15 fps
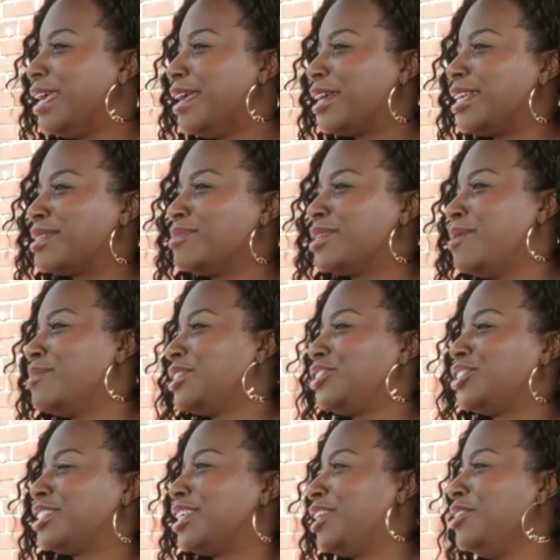Because sometimes it's
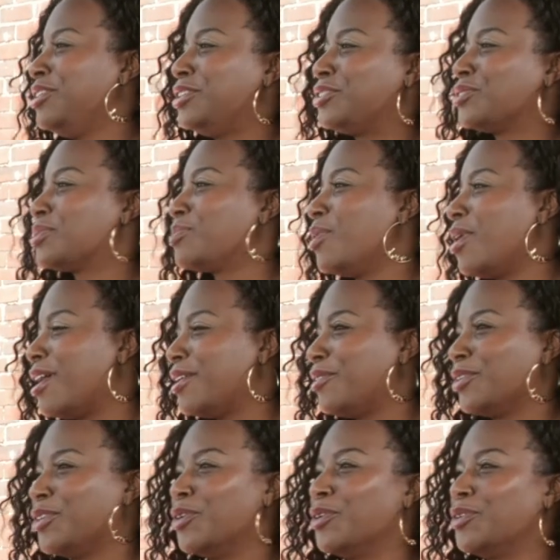just like you need your squad
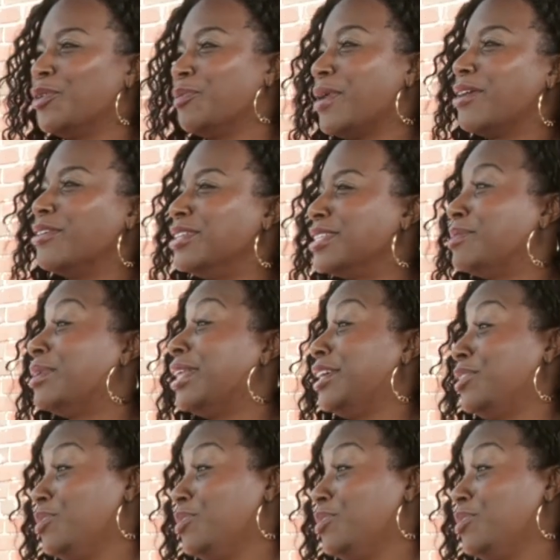or your parents to be like,